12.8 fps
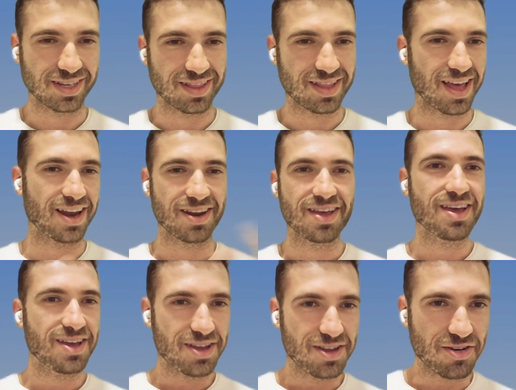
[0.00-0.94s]
and then
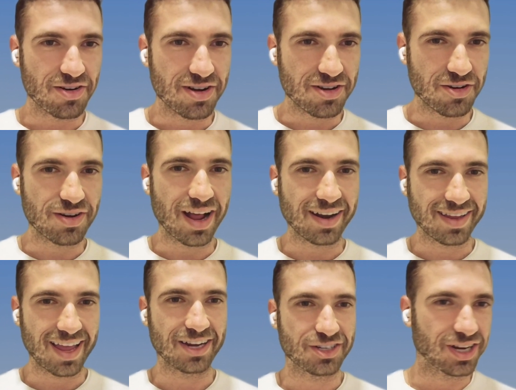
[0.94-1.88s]
you're not
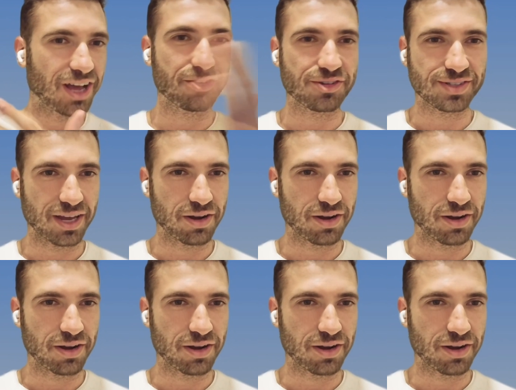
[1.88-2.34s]
catching other side of